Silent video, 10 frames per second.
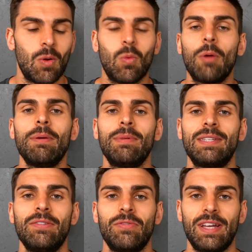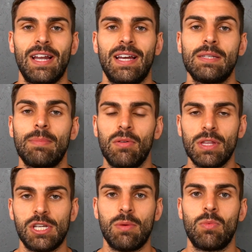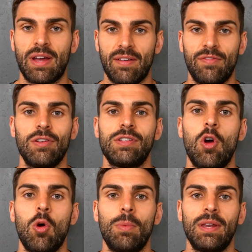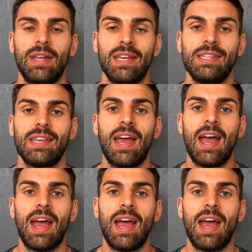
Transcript: What people didn't realize about the gym when I first opened it is